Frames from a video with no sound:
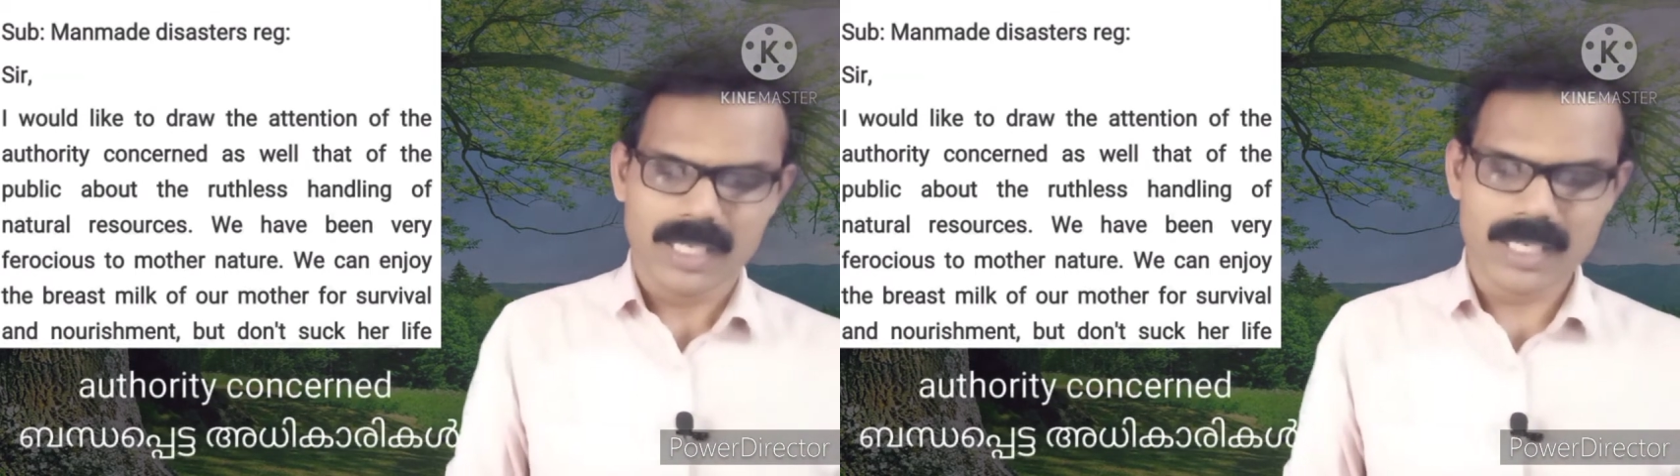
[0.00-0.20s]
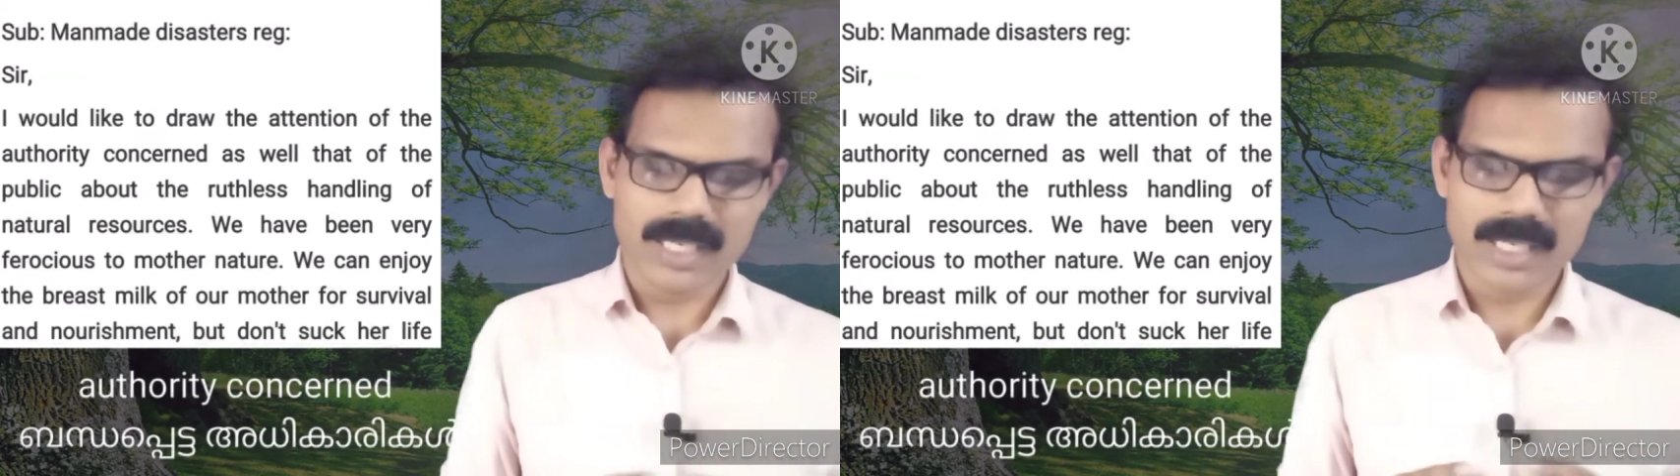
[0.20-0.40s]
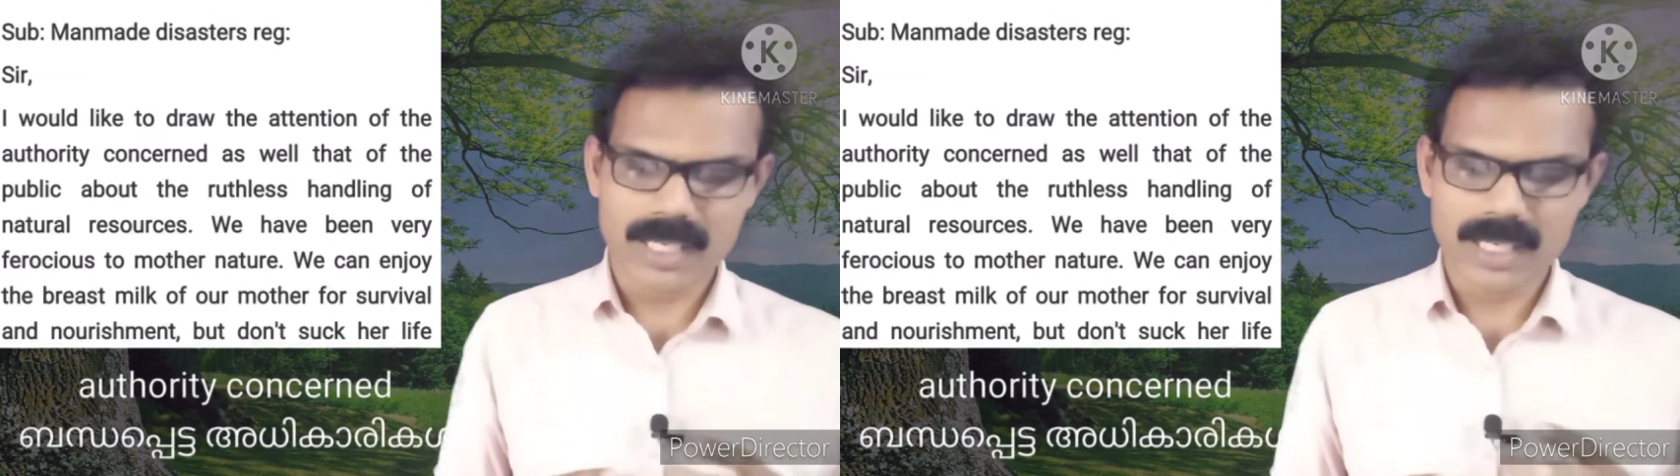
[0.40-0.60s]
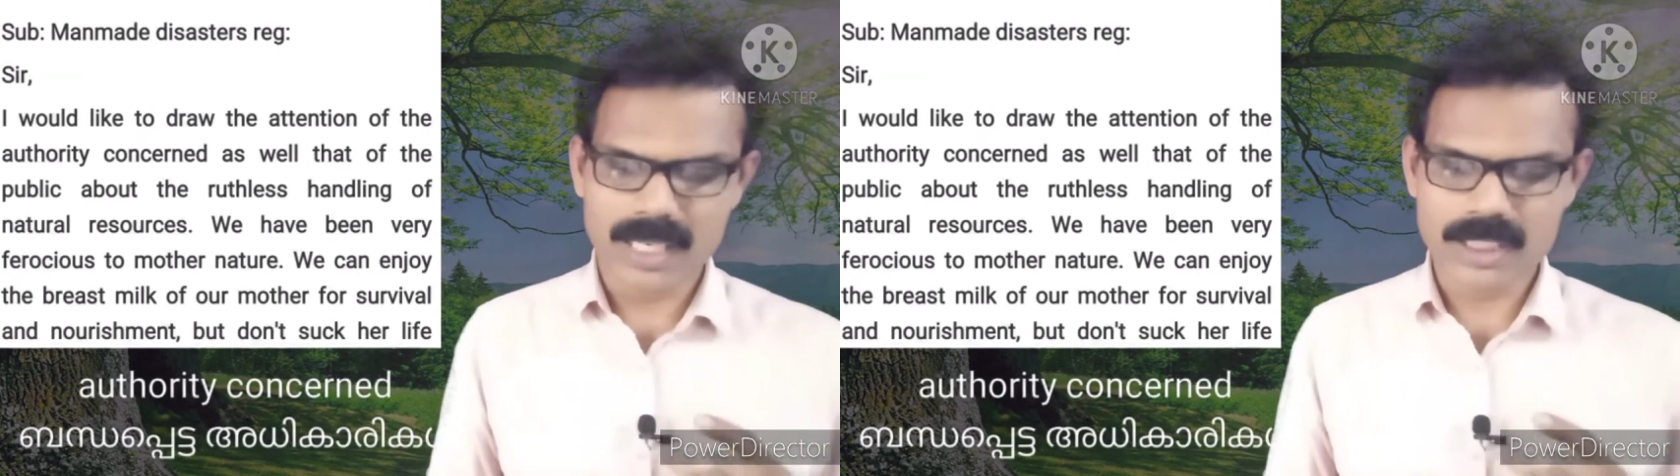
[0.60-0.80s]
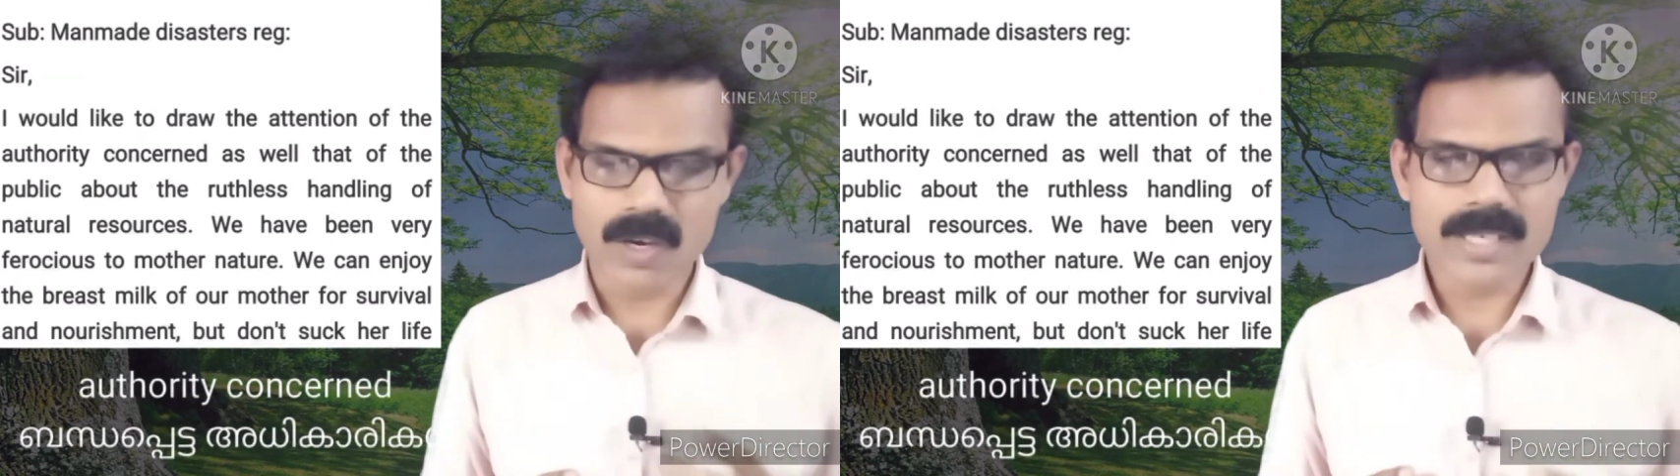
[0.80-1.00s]

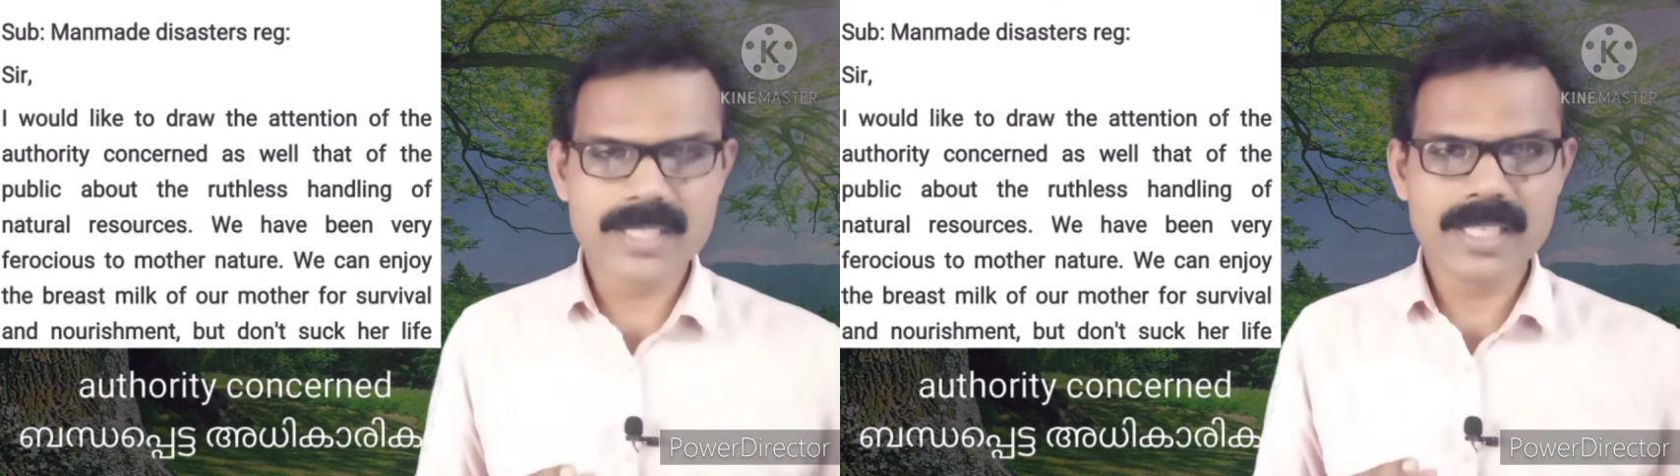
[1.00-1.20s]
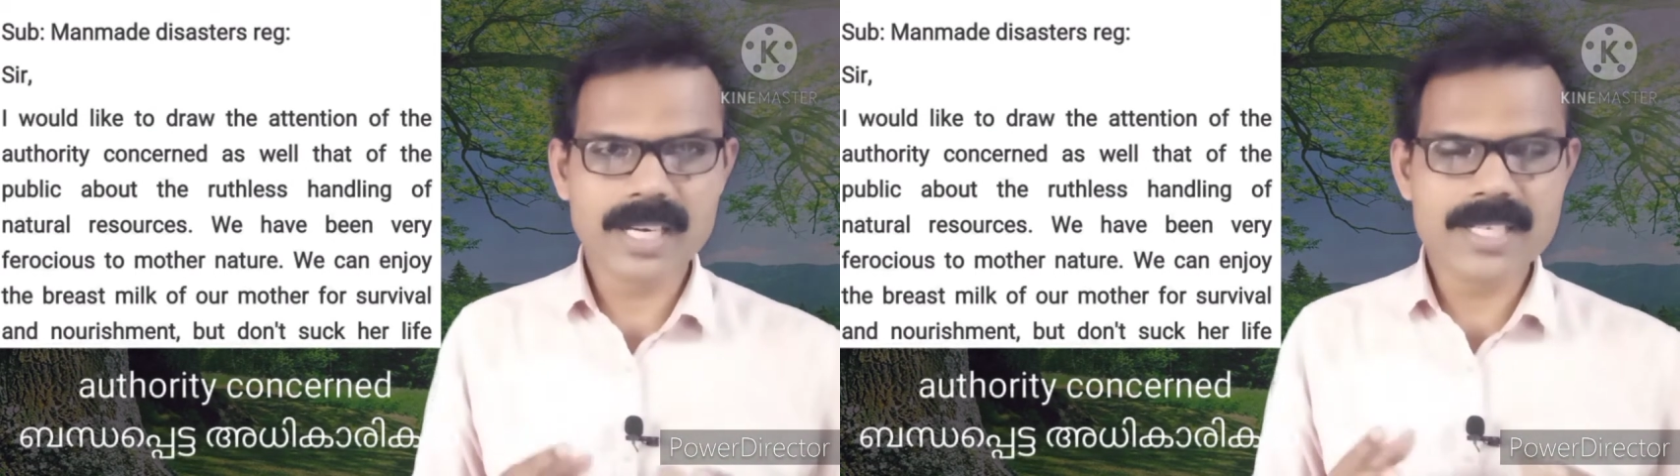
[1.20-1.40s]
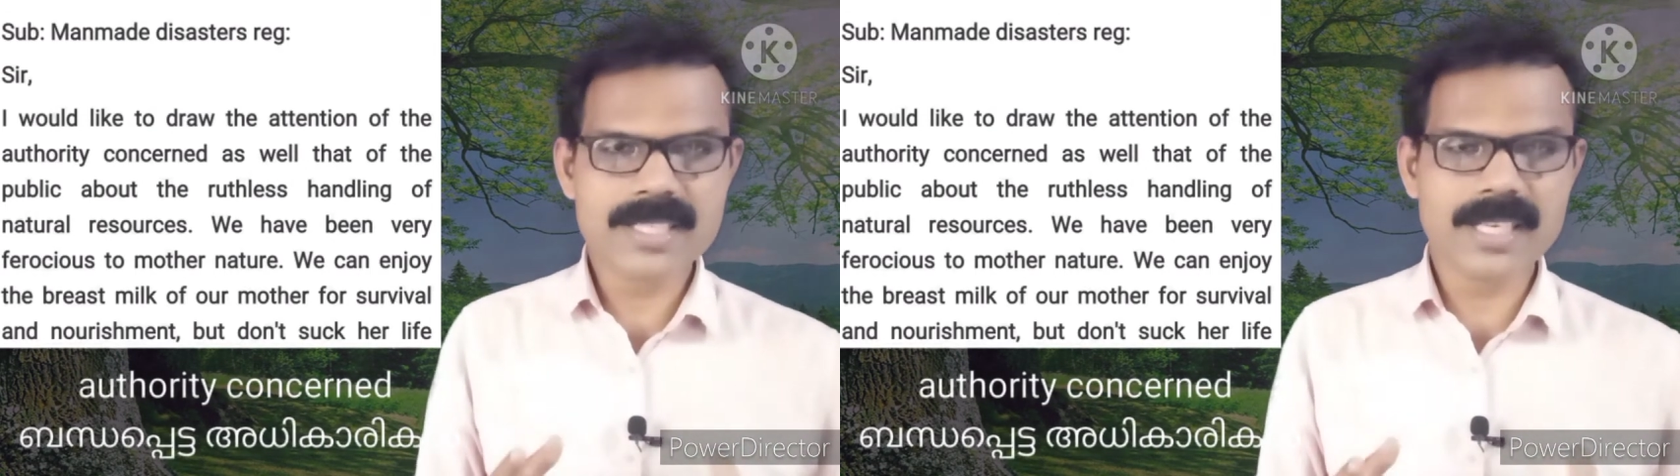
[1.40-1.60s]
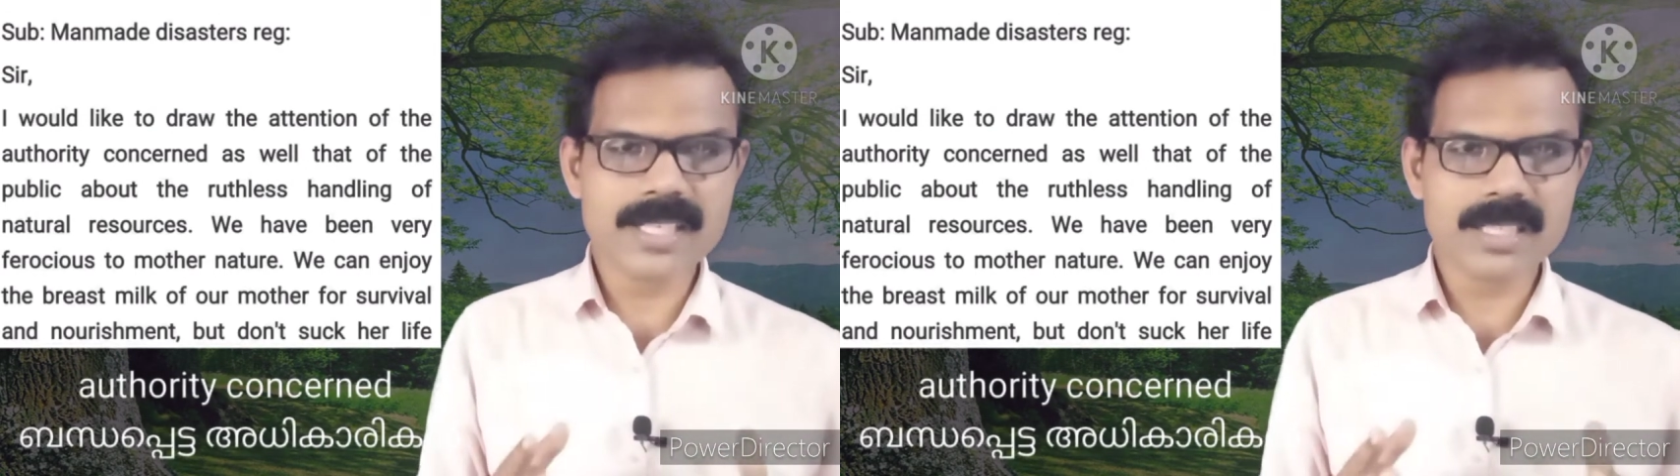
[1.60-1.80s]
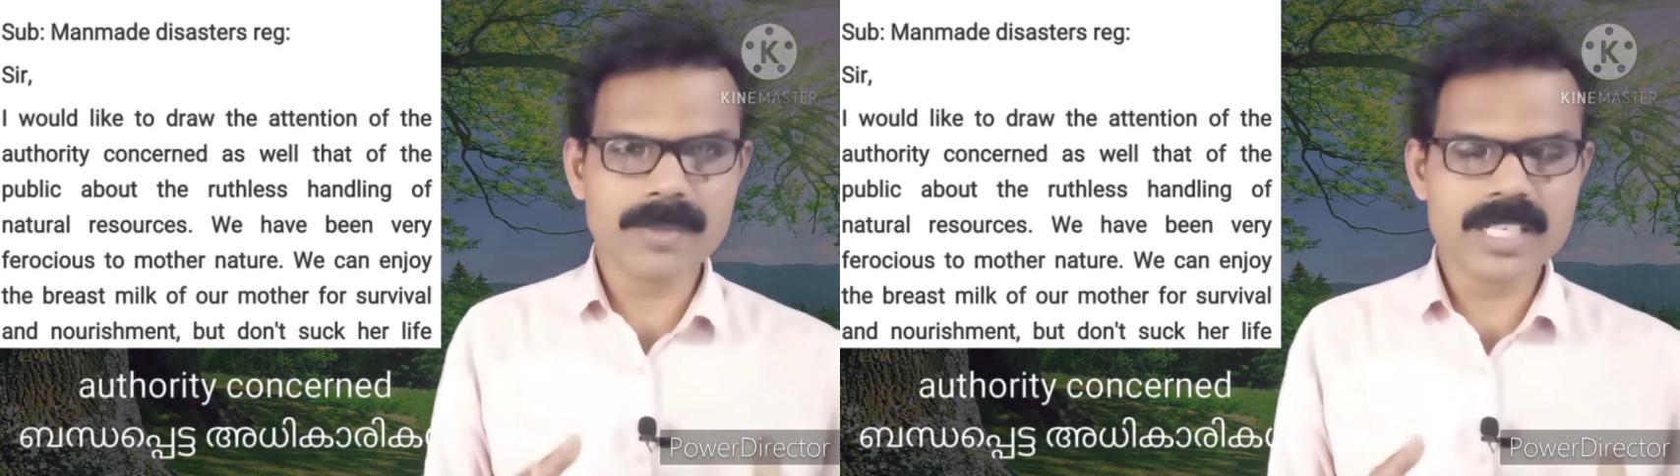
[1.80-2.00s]
Authority concerned